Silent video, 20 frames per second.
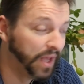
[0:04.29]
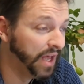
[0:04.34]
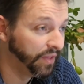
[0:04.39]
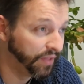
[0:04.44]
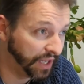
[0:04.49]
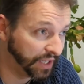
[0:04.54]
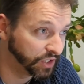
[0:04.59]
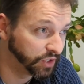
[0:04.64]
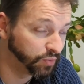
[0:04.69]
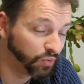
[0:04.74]

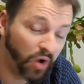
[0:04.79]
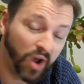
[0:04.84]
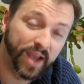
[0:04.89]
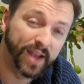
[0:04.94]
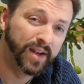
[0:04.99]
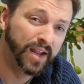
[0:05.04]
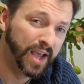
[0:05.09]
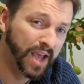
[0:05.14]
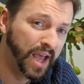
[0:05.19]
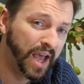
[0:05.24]
That's
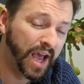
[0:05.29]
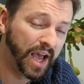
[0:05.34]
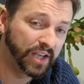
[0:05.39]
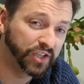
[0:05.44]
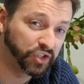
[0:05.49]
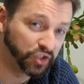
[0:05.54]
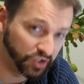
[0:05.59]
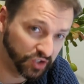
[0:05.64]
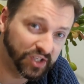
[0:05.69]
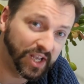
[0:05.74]
right, a
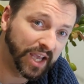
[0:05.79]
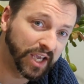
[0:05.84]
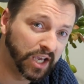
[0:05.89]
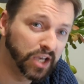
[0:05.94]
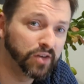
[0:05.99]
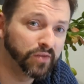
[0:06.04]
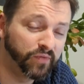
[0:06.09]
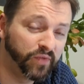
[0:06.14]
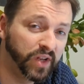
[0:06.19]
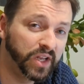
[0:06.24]

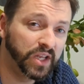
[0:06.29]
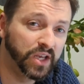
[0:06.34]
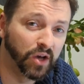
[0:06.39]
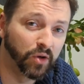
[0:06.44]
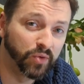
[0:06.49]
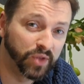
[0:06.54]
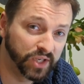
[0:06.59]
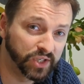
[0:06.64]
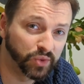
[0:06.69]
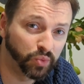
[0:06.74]
second
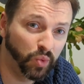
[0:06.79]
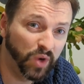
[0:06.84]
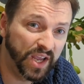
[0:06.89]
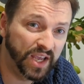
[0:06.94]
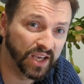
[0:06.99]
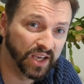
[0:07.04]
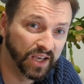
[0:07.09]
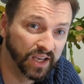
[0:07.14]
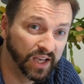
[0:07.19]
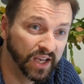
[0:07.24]
video this
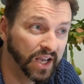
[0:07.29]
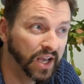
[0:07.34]
week.